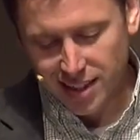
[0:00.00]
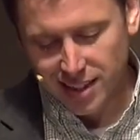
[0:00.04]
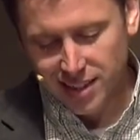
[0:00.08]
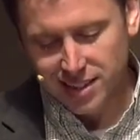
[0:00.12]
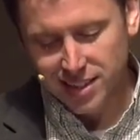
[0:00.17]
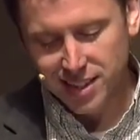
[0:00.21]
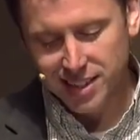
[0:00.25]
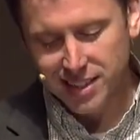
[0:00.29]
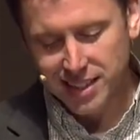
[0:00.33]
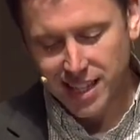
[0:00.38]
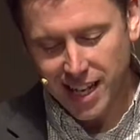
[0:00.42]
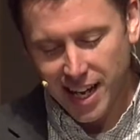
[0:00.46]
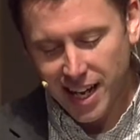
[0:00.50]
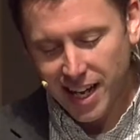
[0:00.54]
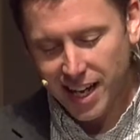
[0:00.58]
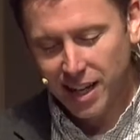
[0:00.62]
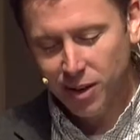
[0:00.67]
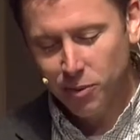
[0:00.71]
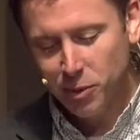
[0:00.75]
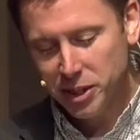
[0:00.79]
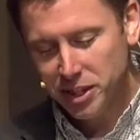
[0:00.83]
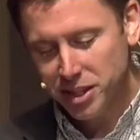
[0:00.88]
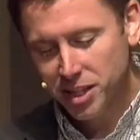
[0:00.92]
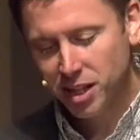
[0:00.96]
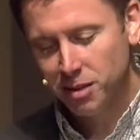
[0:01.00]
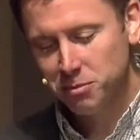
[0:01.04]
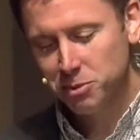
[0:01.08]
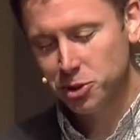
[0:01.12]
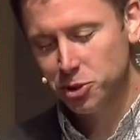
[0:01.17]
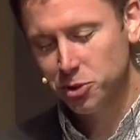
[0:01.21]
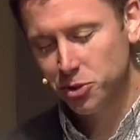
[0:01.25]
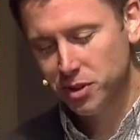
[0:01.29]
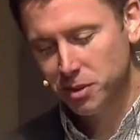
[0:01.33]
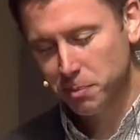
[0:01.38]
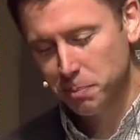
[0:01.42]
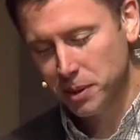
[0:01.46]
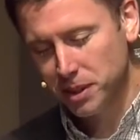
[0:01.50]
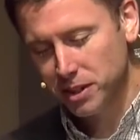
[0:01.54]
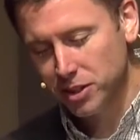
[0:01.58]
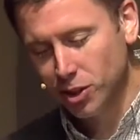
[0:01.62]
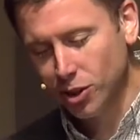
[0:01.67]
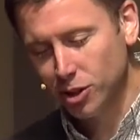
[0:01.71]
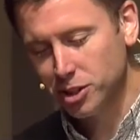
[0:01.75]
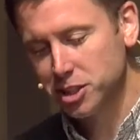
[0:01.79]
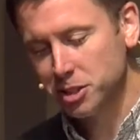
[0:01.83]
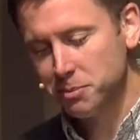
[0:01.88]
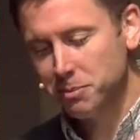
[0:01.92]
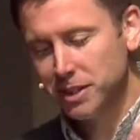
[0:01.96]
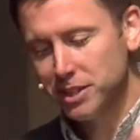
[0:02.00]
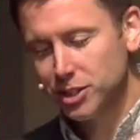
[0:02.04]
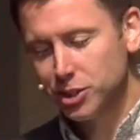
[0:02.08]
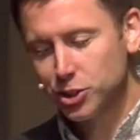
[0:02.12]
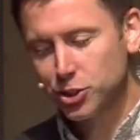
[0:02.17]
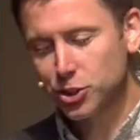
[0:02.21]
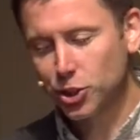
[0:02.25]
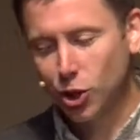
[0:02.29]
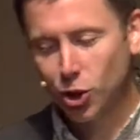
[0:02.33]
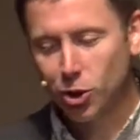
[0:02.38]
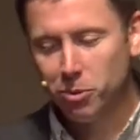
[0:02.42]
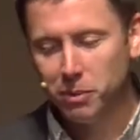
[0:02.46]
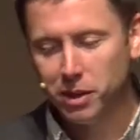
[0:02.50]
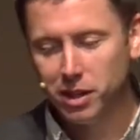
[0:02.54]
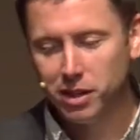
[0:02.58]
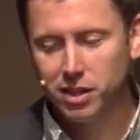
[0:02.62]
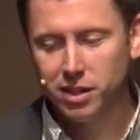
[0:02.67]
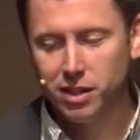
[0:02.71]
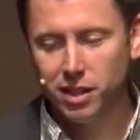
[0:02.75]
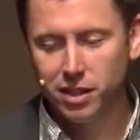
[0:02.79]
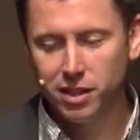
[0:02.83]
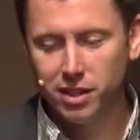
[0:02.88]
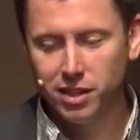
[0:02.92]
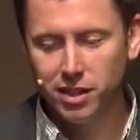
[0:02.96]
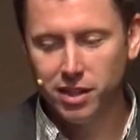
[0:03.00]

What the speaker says: Today, we come to the penultimate sermon